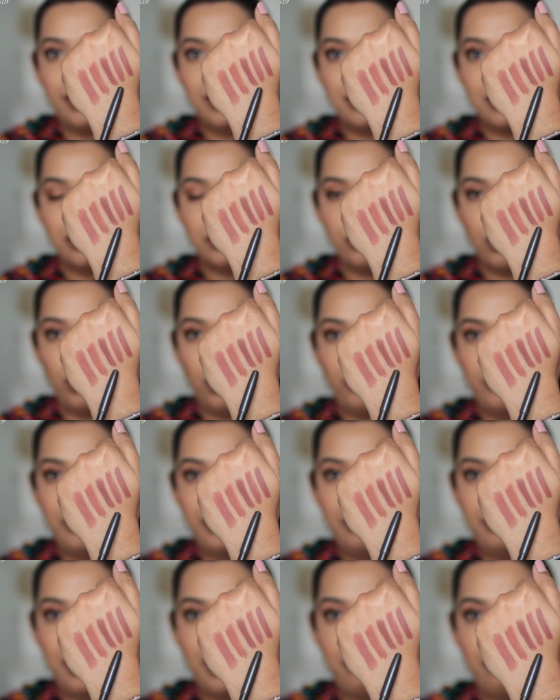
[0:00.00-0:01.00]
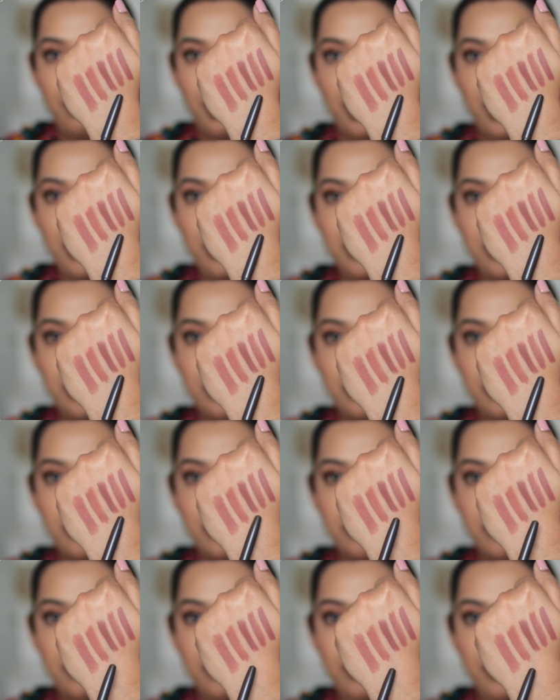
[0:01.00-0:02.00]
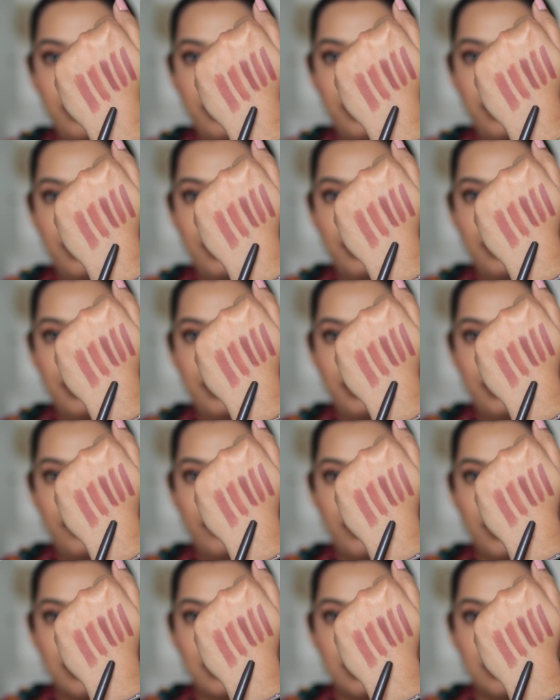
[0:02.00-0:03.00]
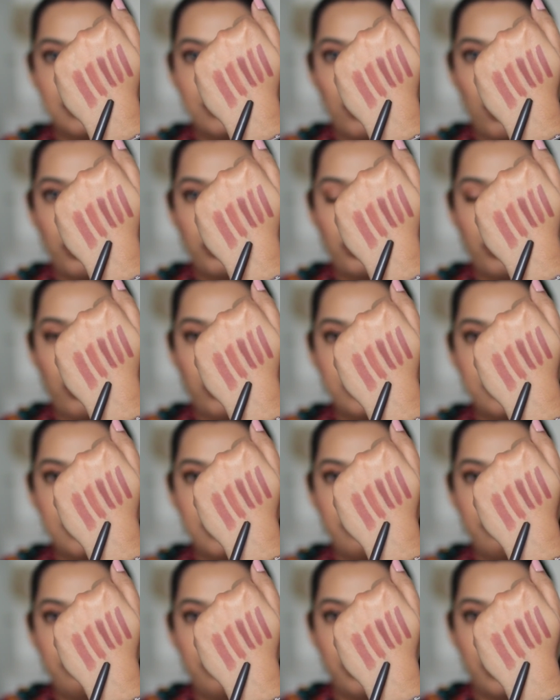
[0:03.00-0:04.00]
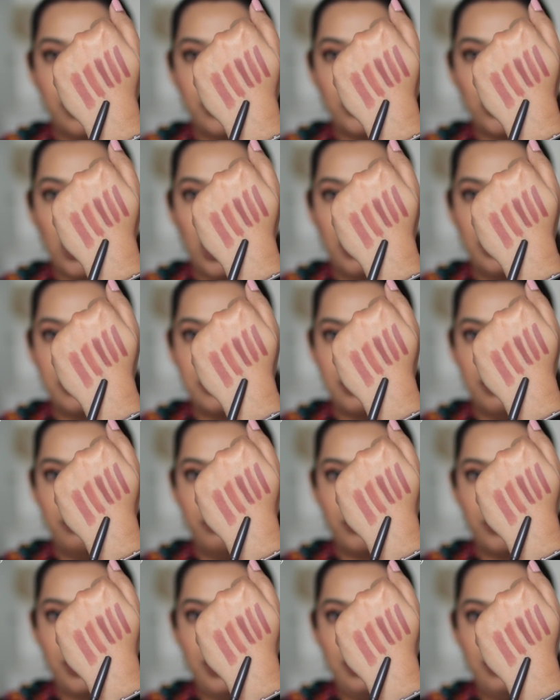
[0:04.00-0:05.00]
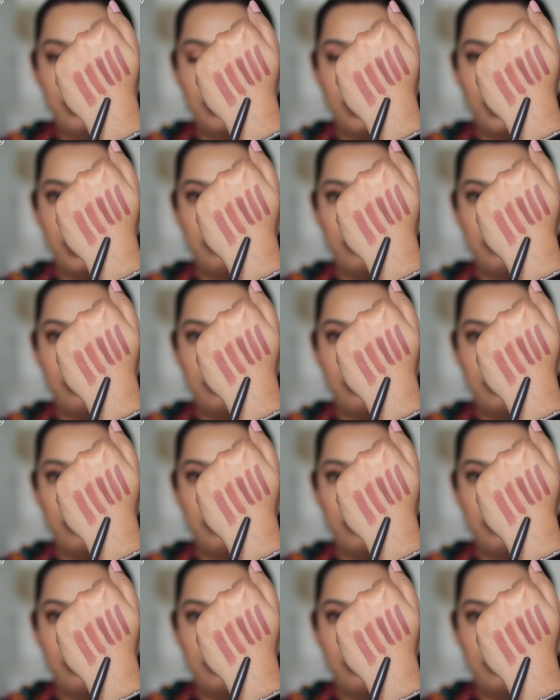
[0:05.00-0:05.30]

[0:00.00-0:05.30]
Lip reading: This is Hover by MAC. This is Hot Gossip by Charlotte Tilbury,